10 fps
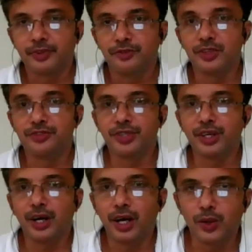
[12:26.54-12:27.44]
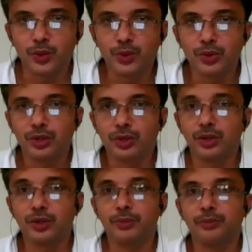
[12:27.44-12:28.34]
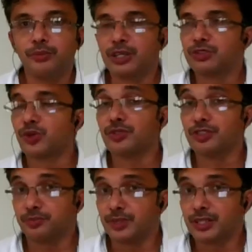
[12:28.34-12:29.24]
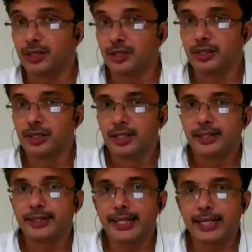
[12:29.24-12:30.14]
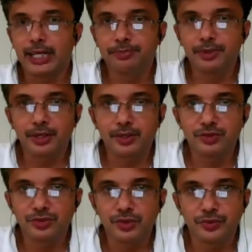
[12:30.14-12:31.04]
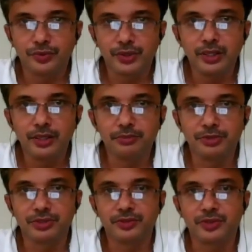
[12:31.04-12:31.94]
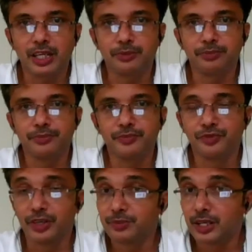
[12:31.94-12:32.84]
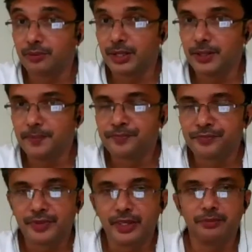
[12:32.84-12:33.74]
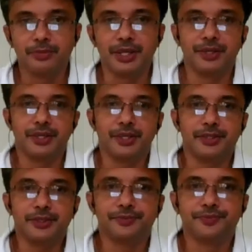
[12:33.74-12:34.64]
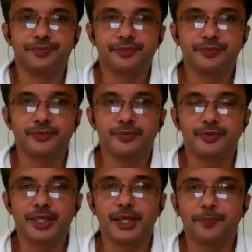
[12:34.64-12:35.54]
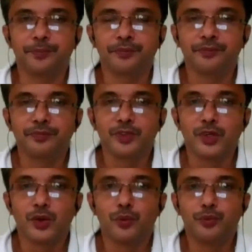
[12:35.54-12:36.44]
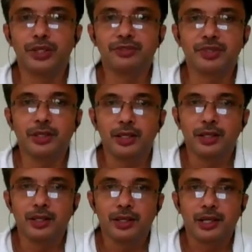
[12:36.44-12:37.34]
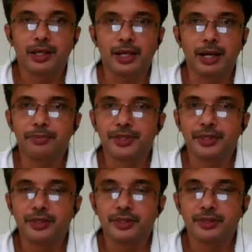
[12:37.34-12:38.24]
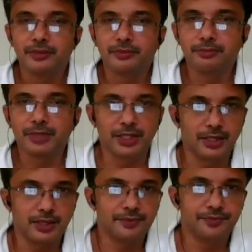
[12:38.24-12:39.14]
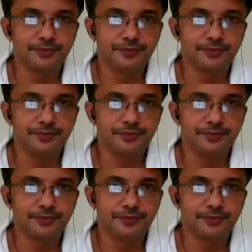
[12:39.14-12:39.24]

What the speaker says: We will see how based on this method the capital accounts of a business firm can be maintained. Okay, fixed capital method.